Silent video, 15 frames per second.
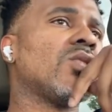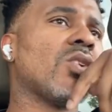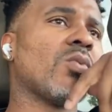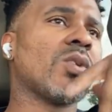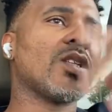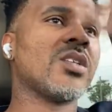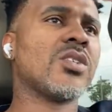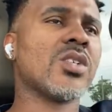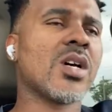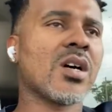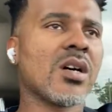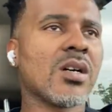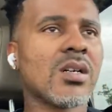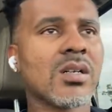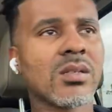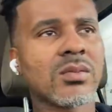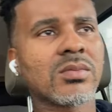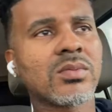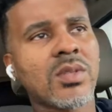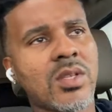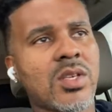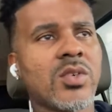with the job,
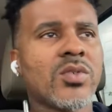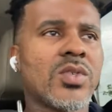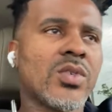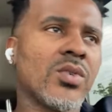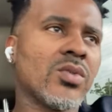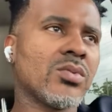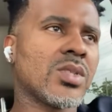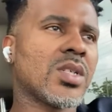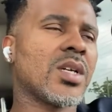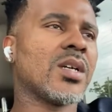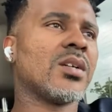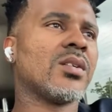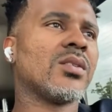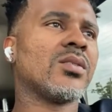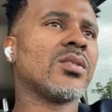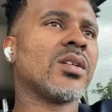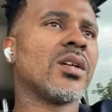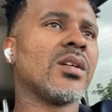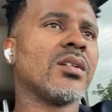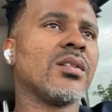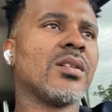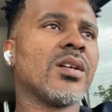the YouTube channel,
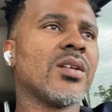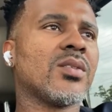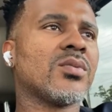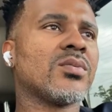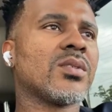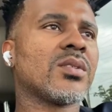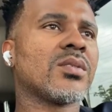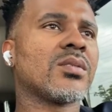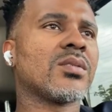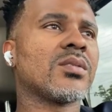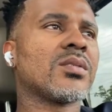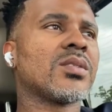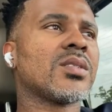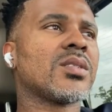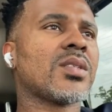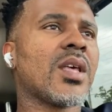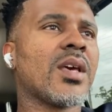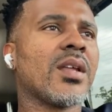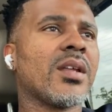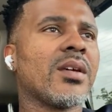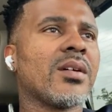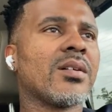and you know,
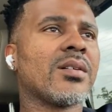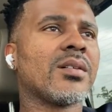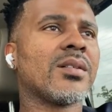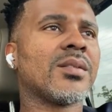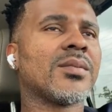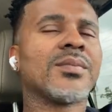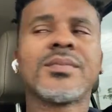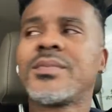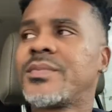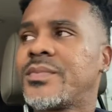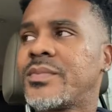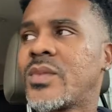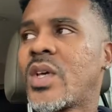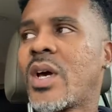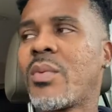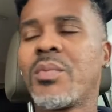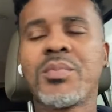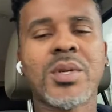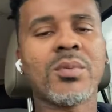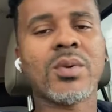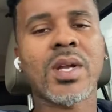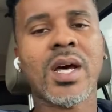steady helping
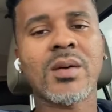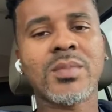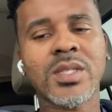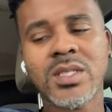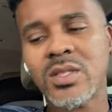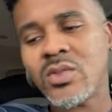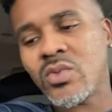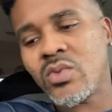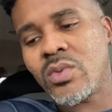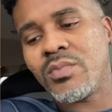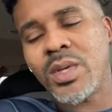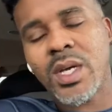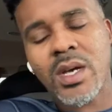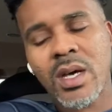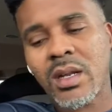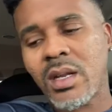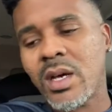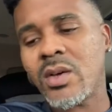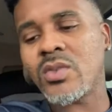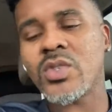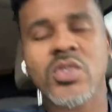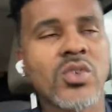people out to become
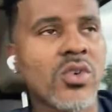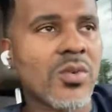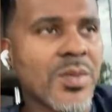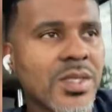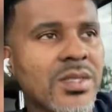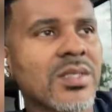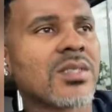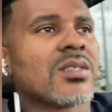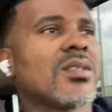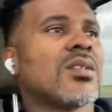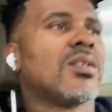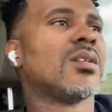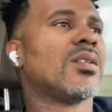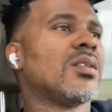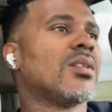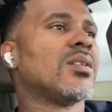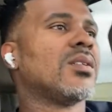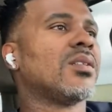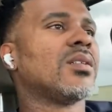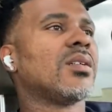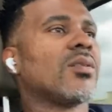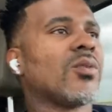longshoremen,
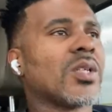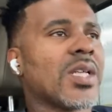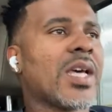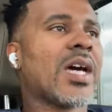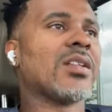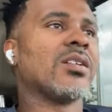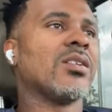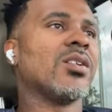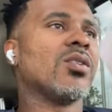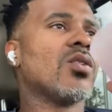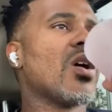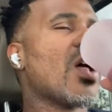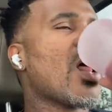what they have to do.